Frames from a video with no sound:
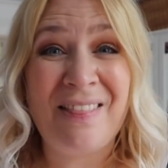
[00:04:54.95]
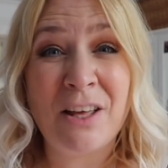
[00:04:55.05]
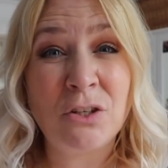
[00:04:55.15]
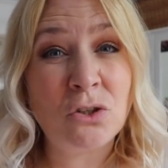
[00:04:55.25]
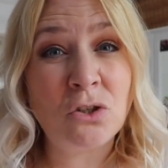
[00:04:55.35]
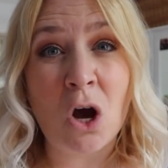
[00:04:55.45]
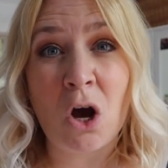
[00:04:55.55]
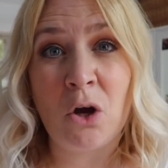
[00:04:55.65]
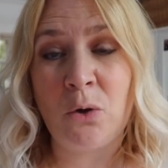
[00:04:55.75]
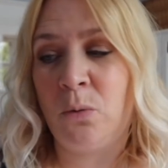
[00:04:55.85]
They're
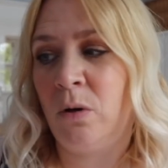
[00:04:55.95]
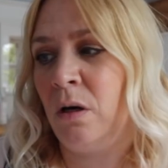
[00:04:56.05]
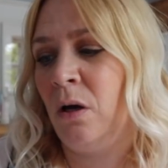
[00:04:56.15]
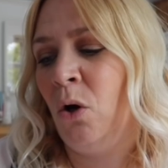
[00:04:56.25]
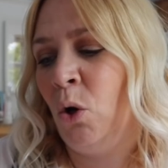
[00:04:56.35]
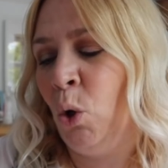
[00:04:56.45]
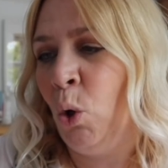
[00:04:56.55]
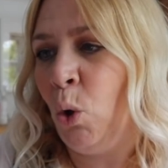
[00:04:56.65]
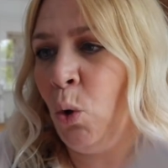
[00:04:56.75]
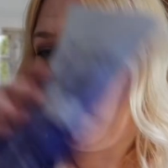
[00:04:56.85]
so
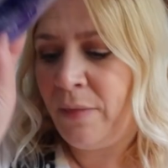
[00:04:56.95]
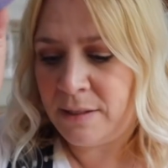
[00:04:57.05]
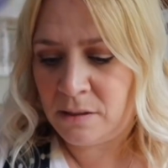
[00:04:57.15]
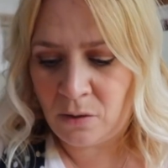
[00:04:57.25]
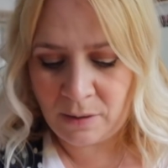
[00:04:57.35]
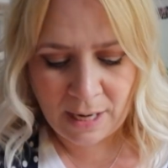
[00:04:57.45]
nice.